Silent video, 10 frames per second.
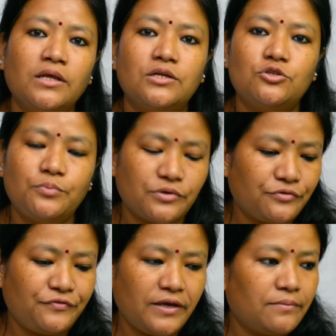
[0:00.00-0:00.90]

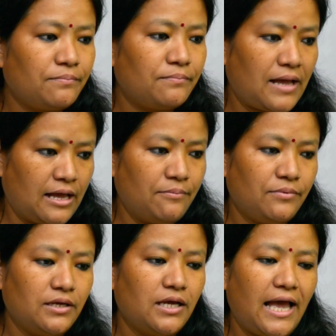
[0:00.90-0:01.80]
topographic map,
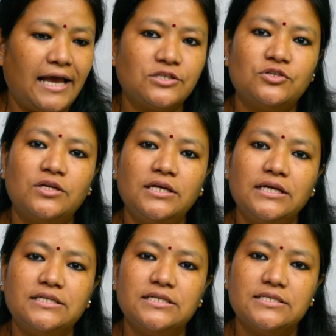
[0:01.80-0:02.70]
actually
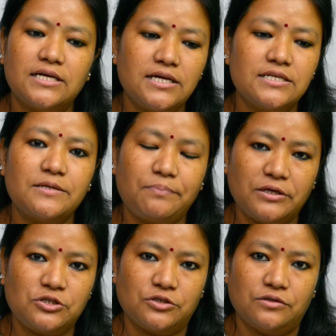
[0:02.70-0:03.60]
it is a
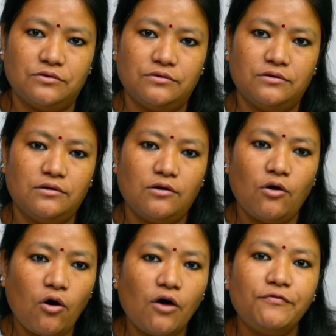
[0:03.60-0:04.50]
depiction
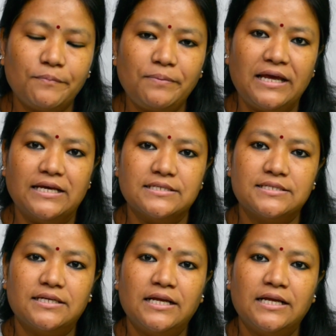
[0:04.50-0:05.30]
of a place.